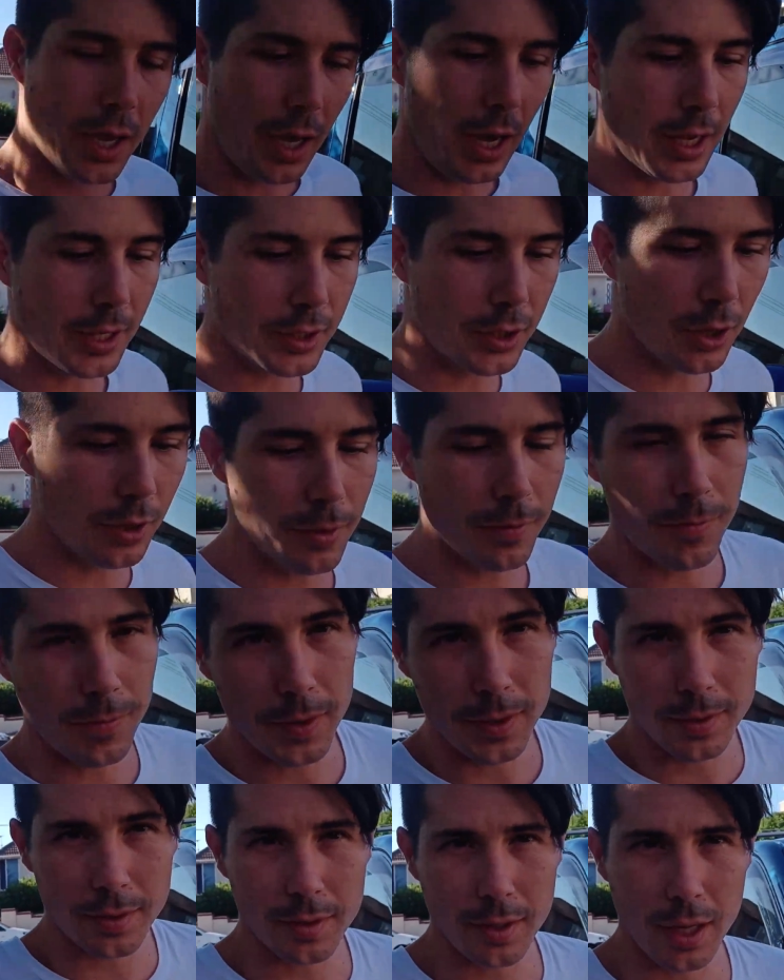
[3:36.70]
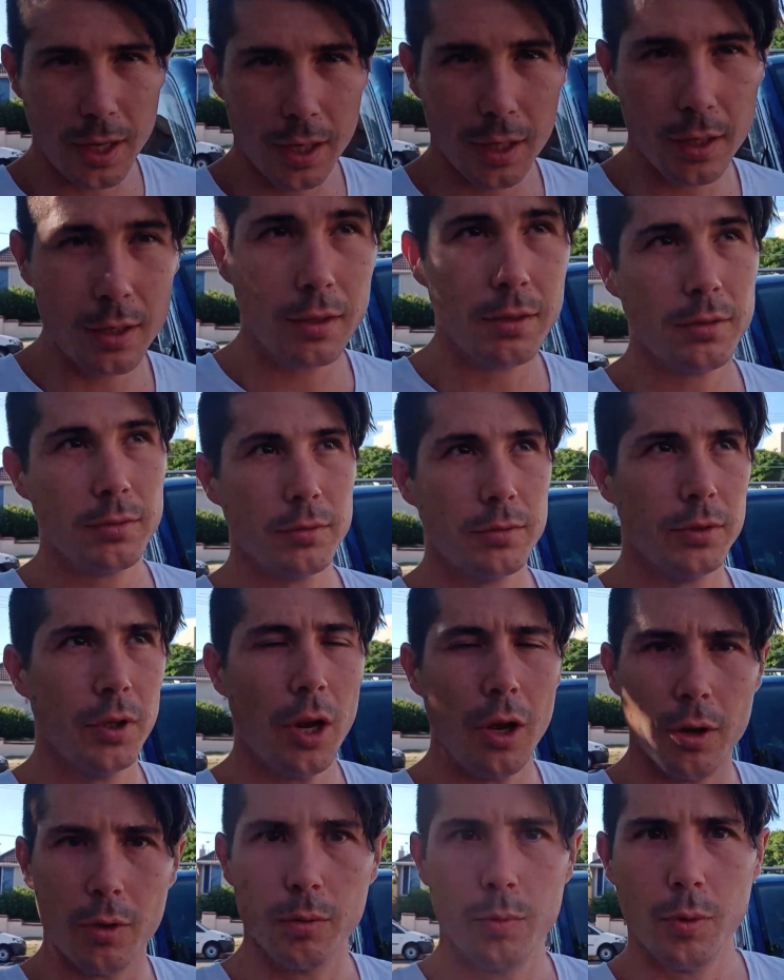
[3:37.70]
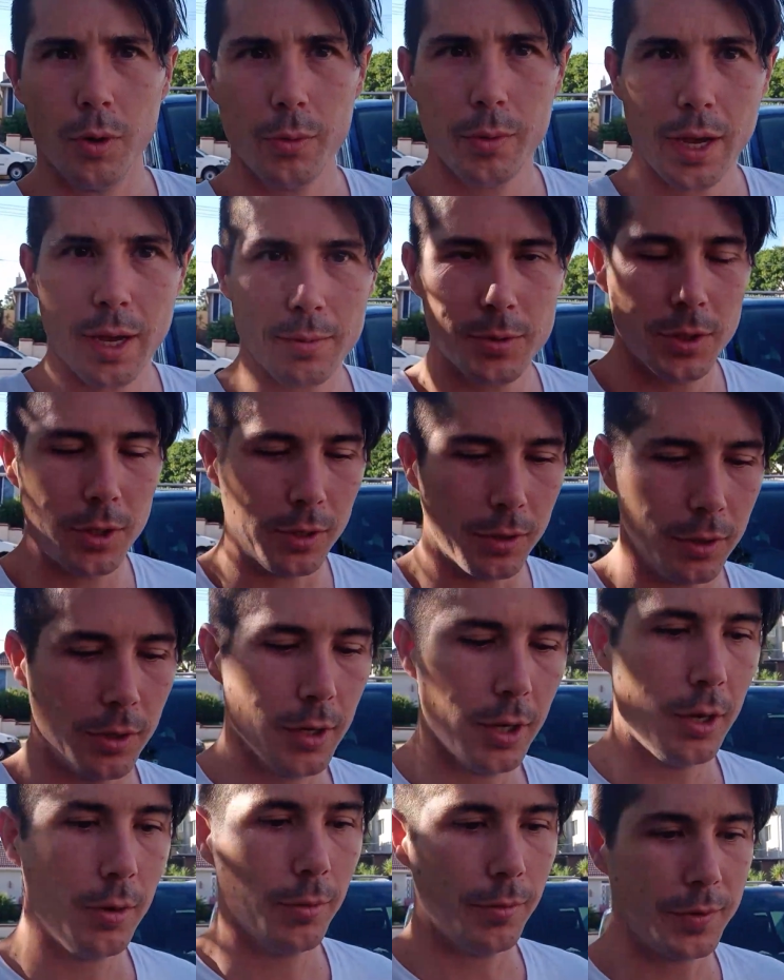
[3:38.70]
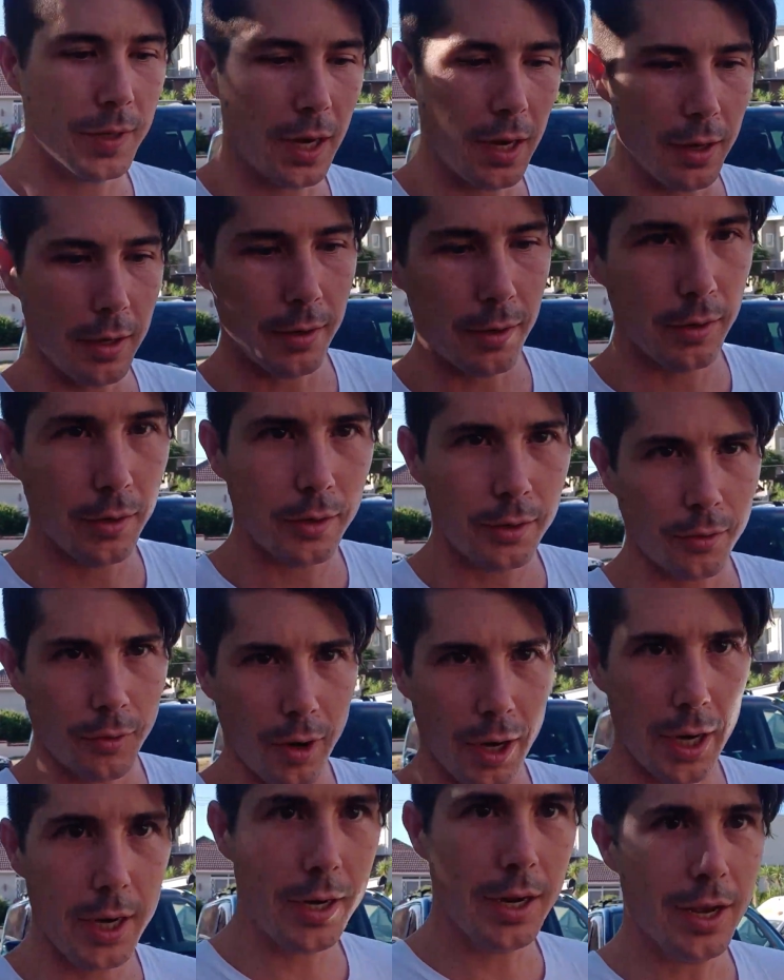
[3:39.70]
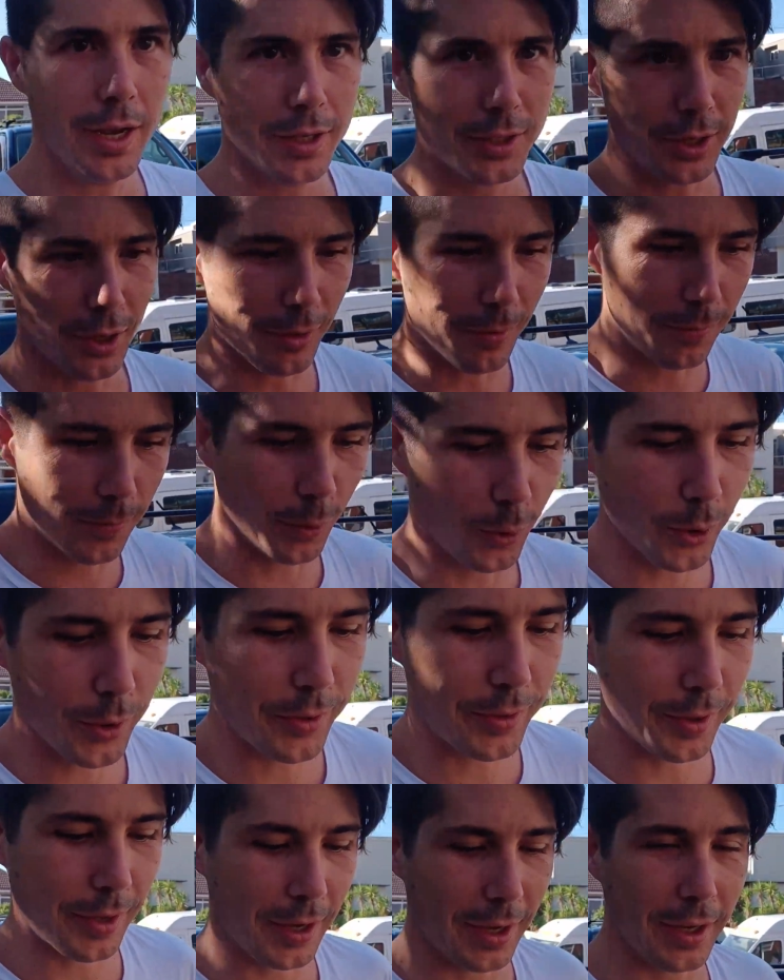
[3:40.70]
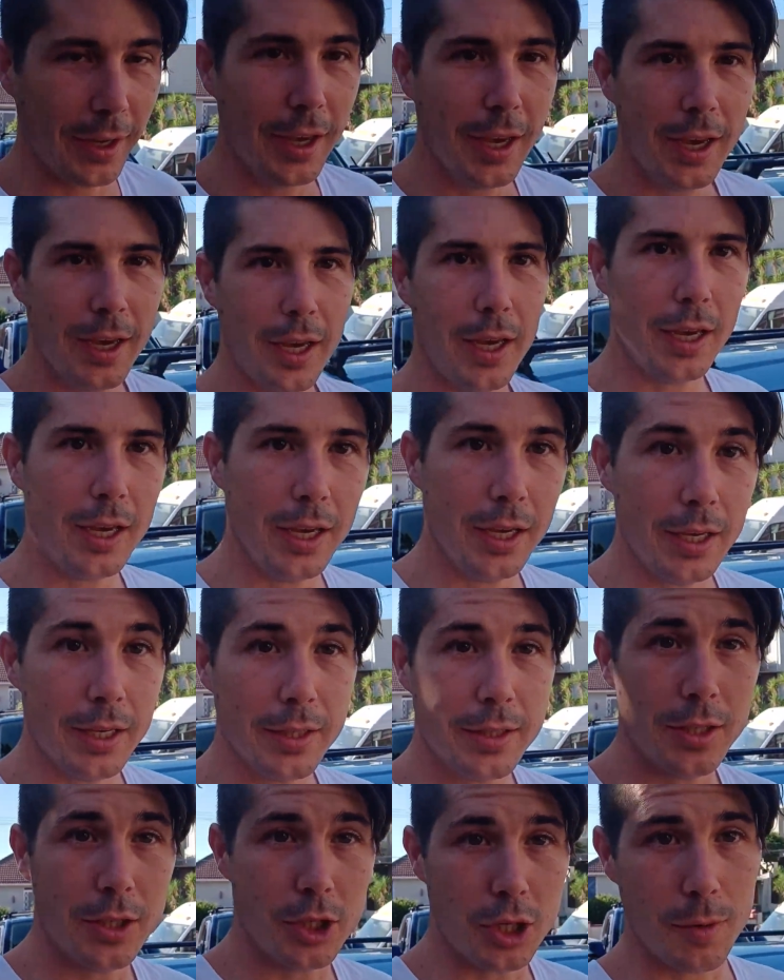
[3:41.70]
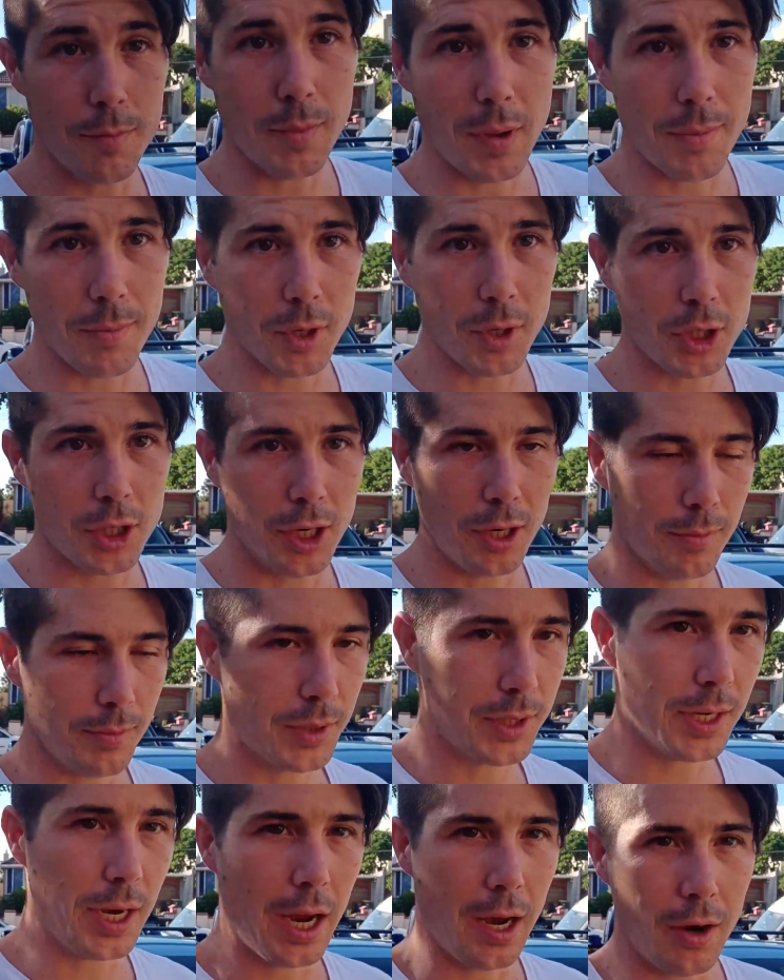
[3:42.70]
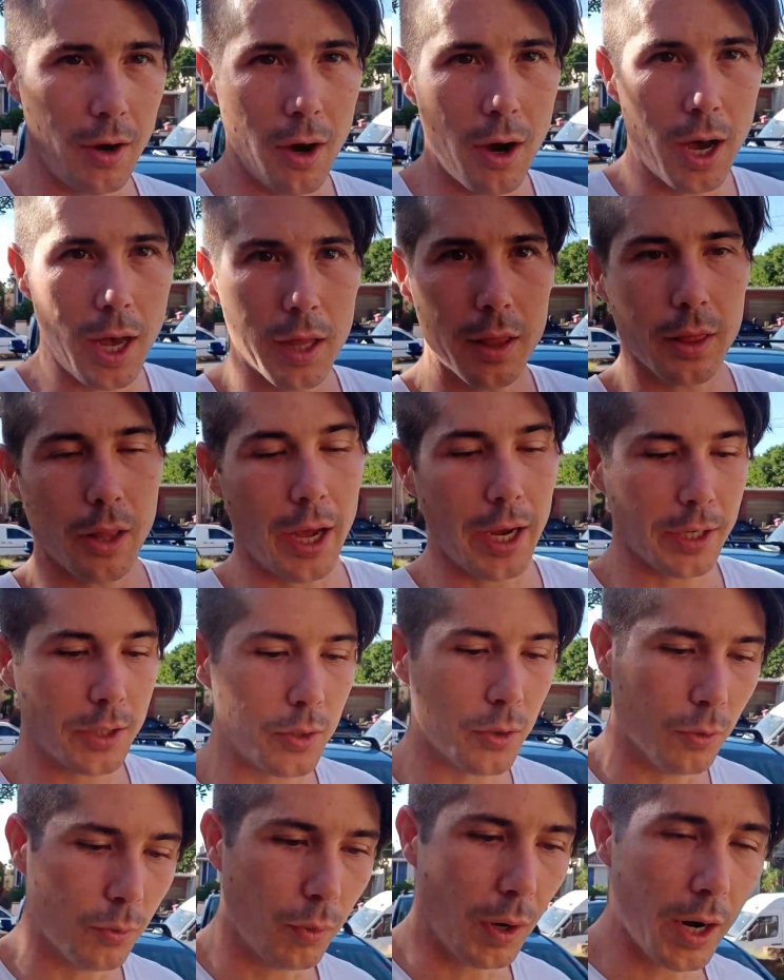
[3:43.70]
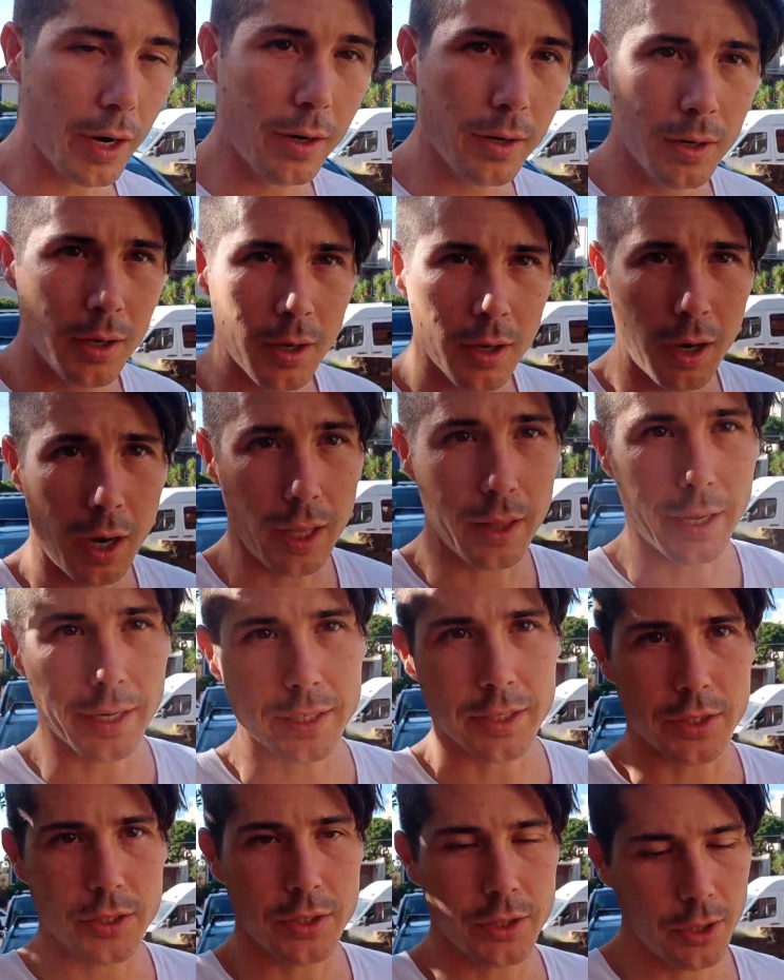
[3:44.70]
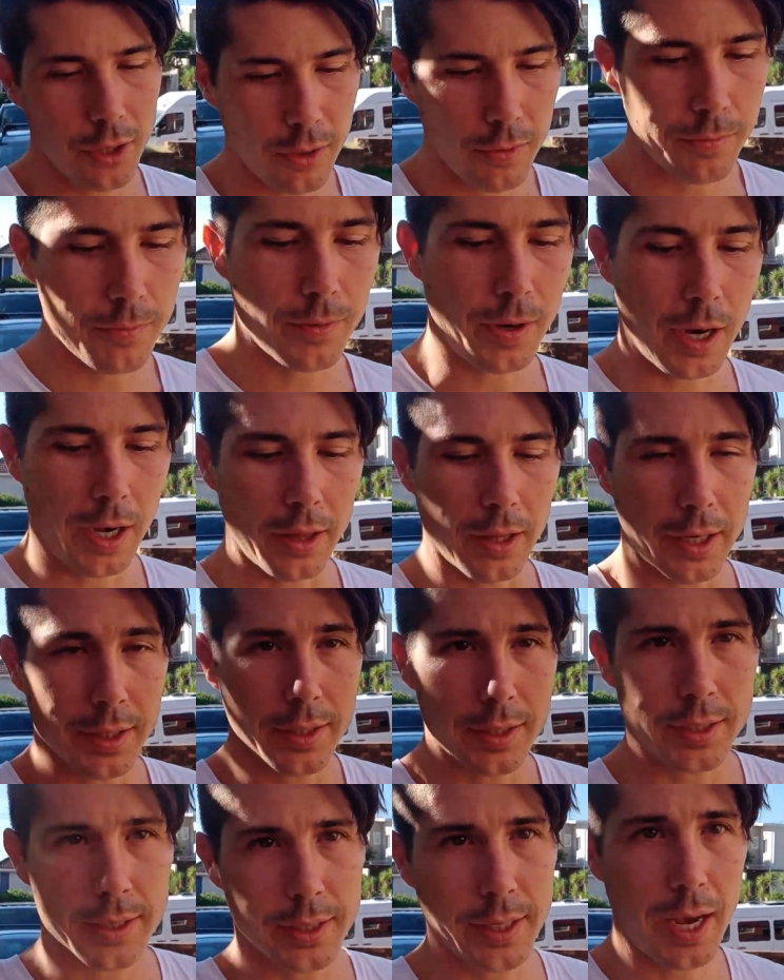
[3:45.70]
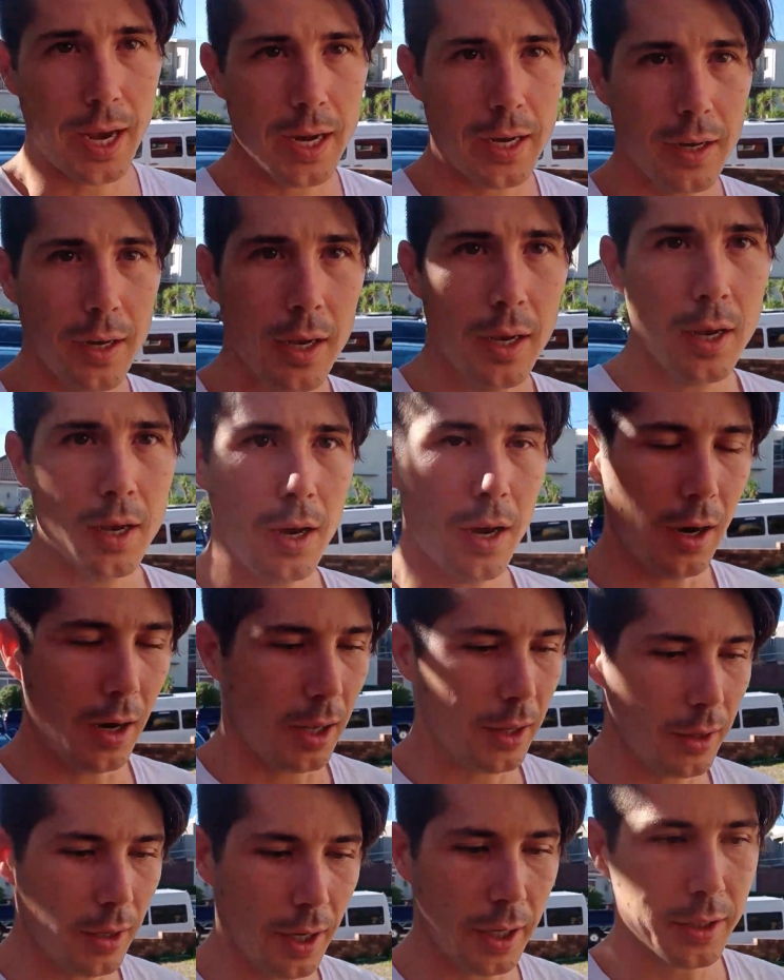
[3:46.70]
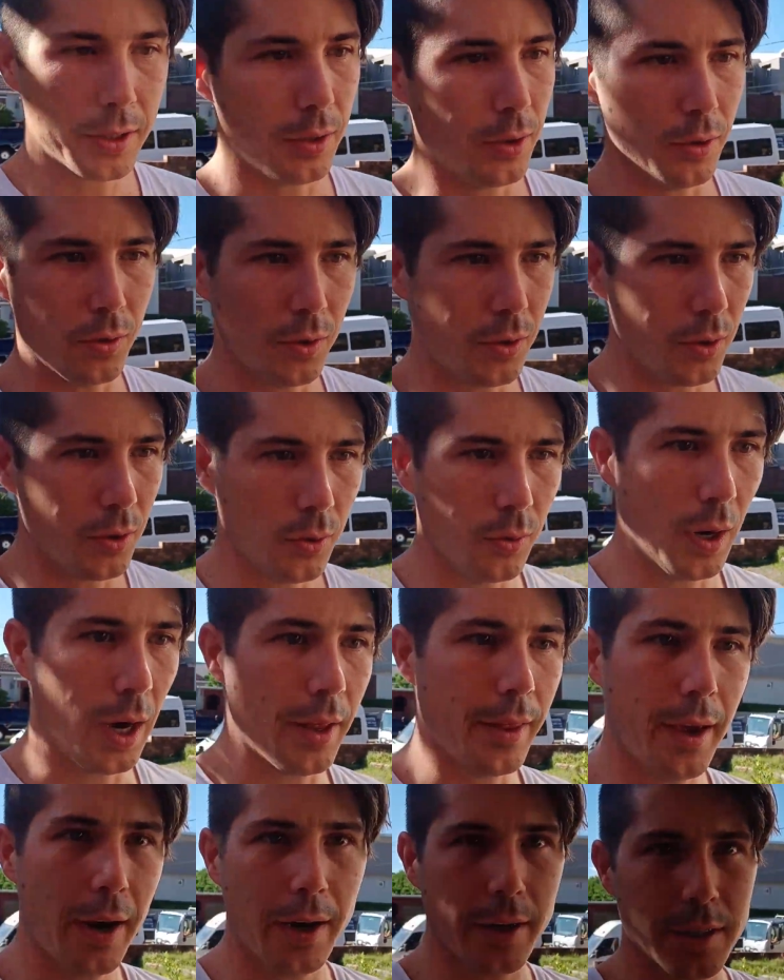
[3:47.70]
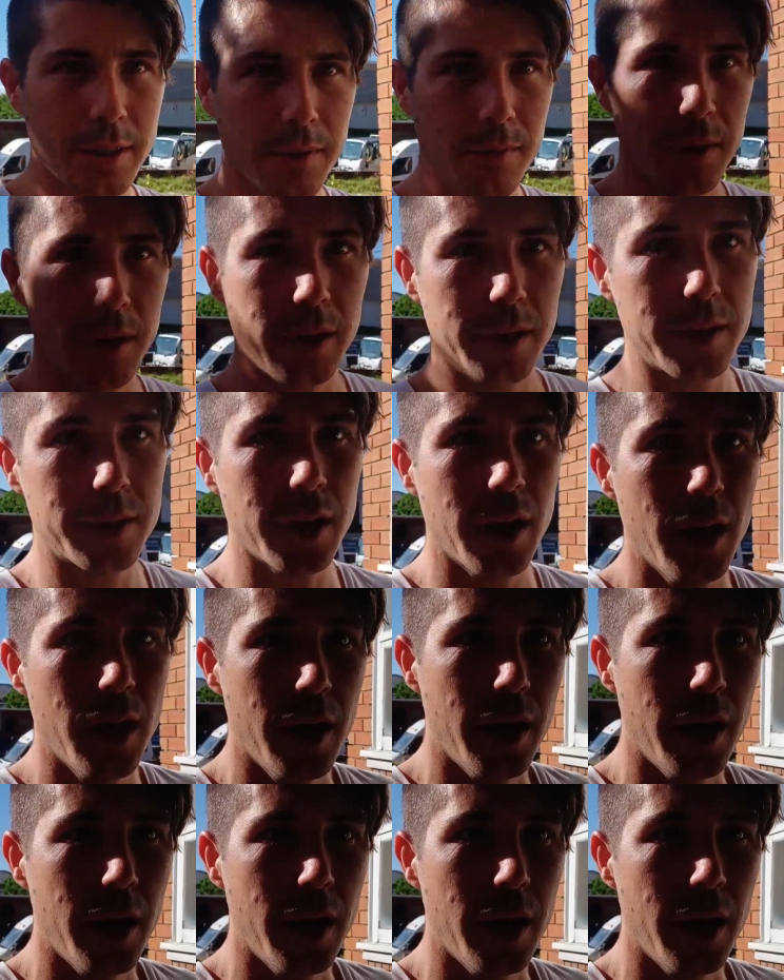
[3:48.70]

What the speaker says: And so the fifth thing, no, what are we up to? We've done three. So the fourth thing is gym memberships. Now I like to run, I like to surf, I like to skate, I like to do other activities.